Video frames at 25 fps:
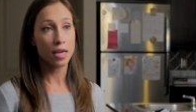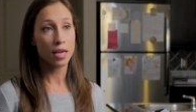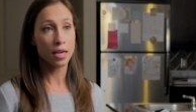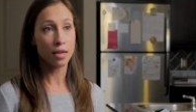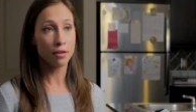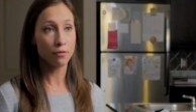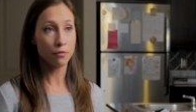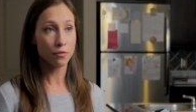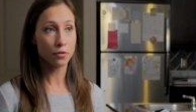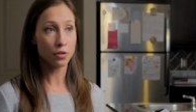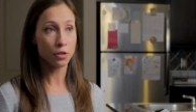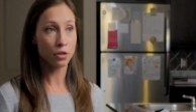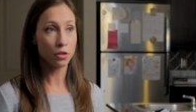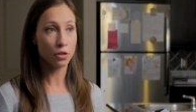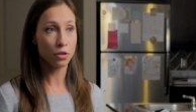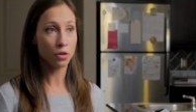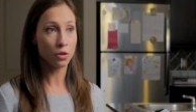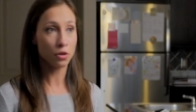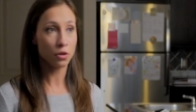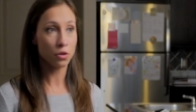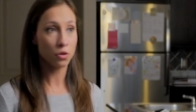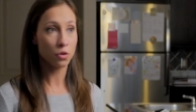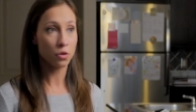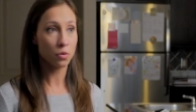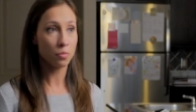if
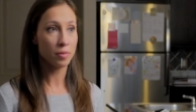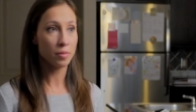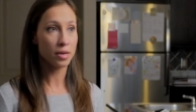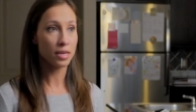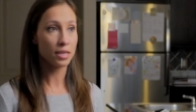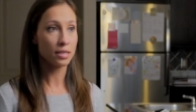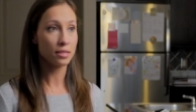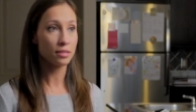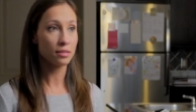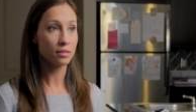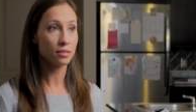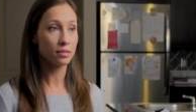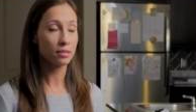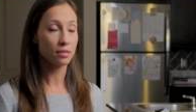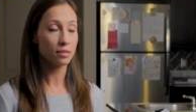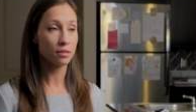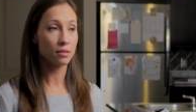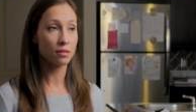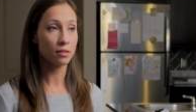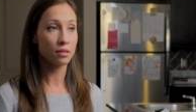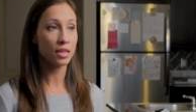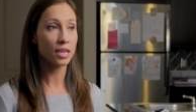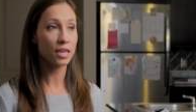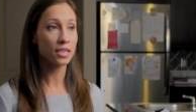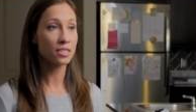you missed
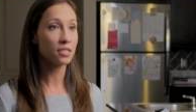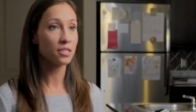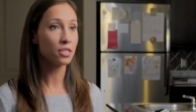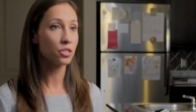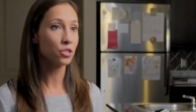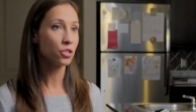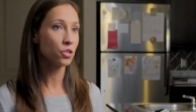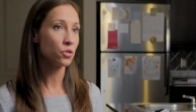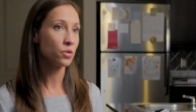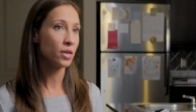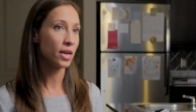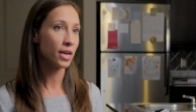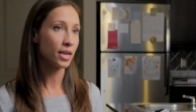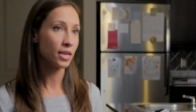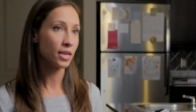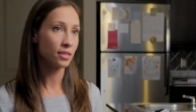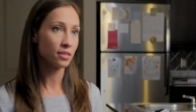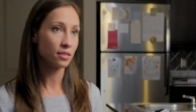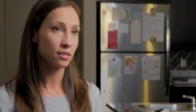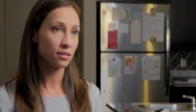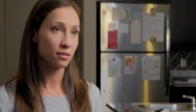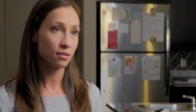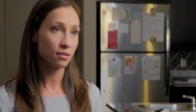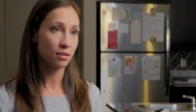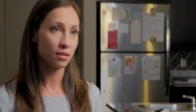less than two
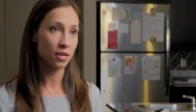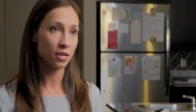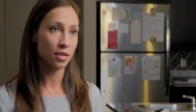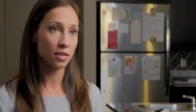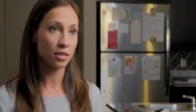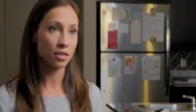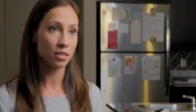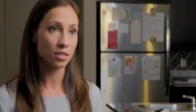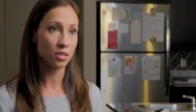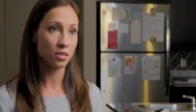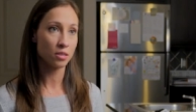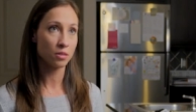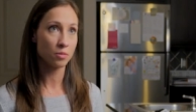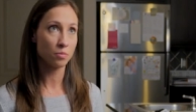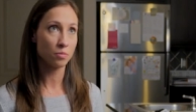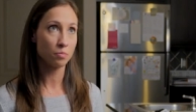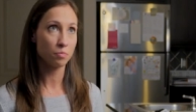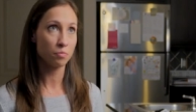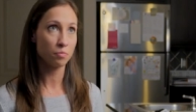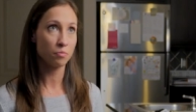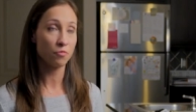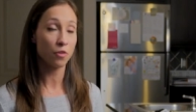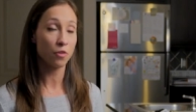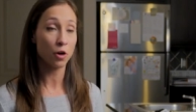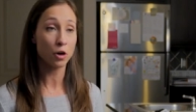days in this
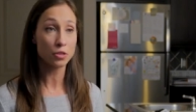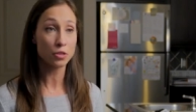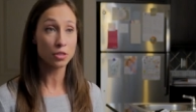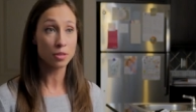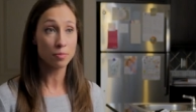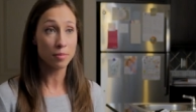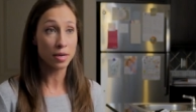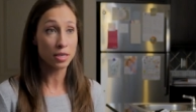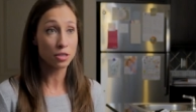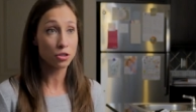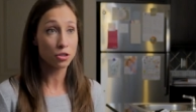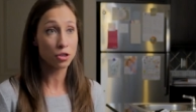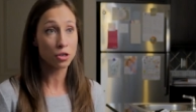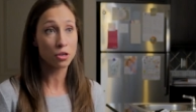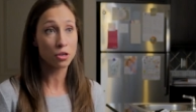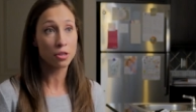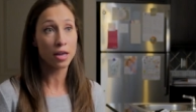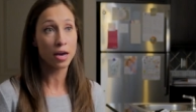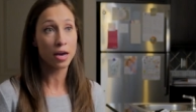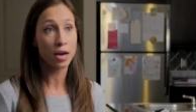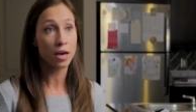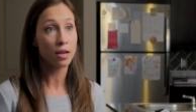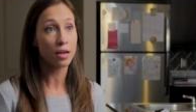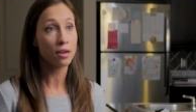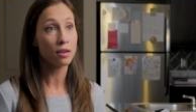fall semester,
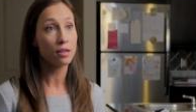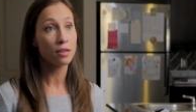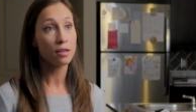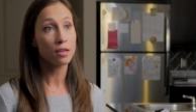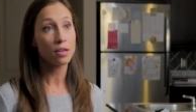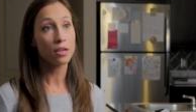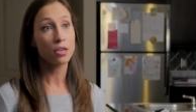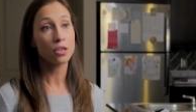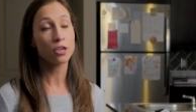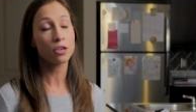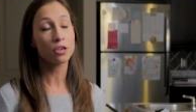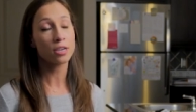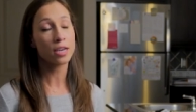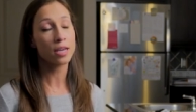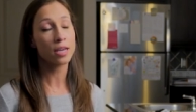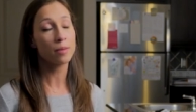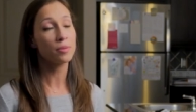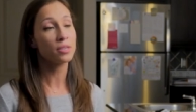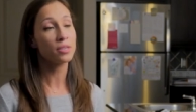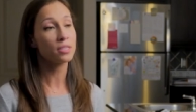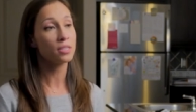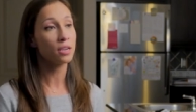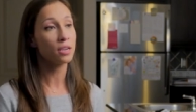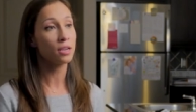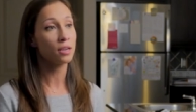that your name
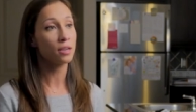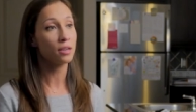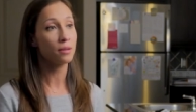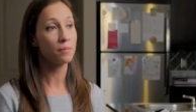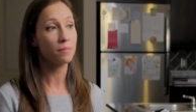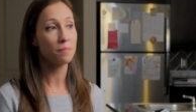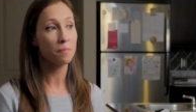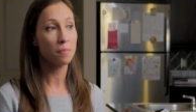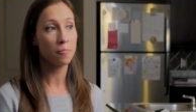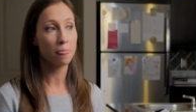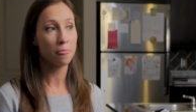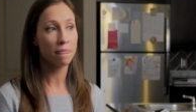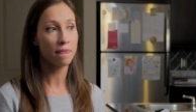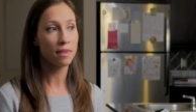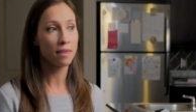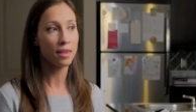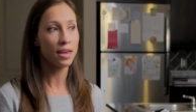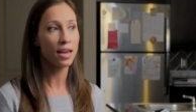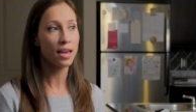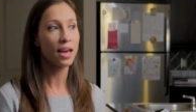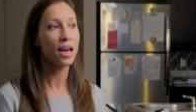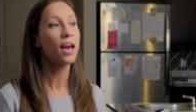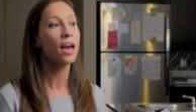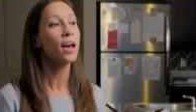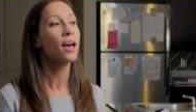is in a
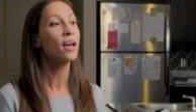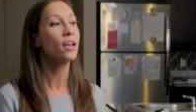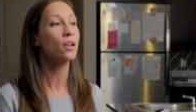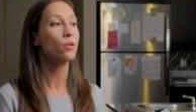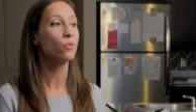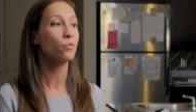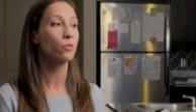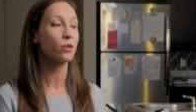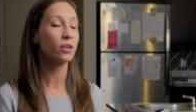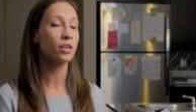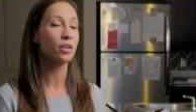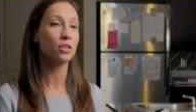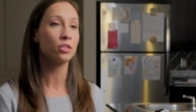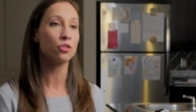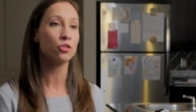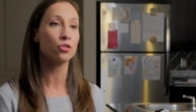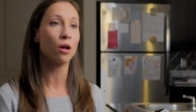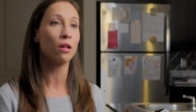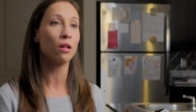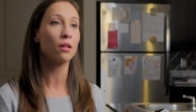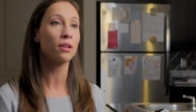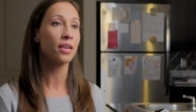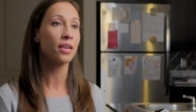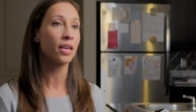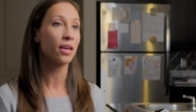hat, and we're gonna
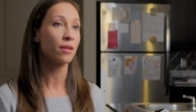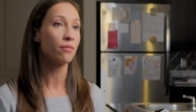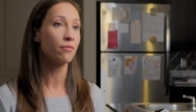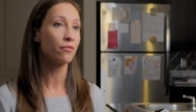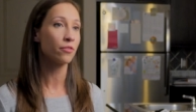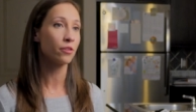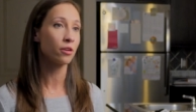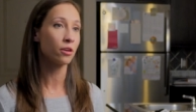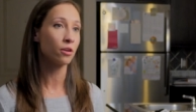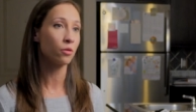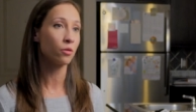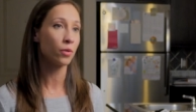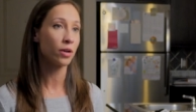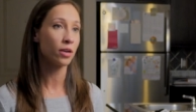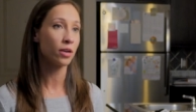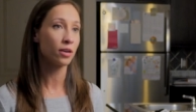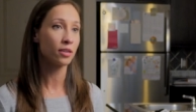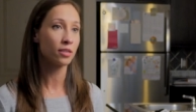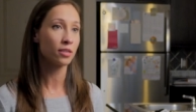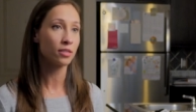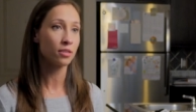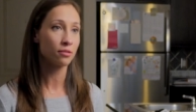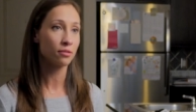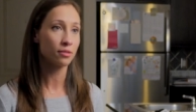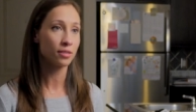draw a name for a
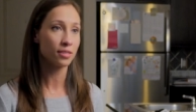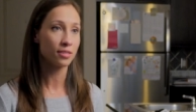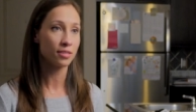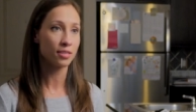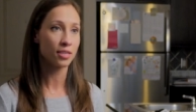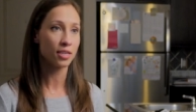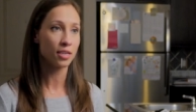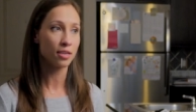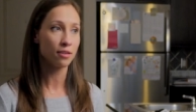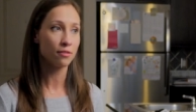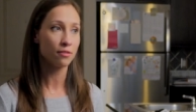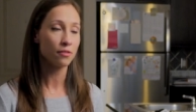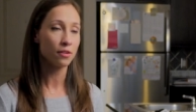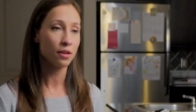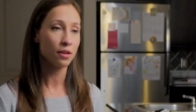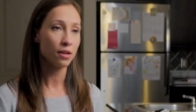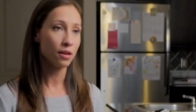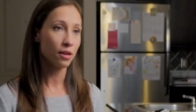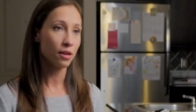winner to receive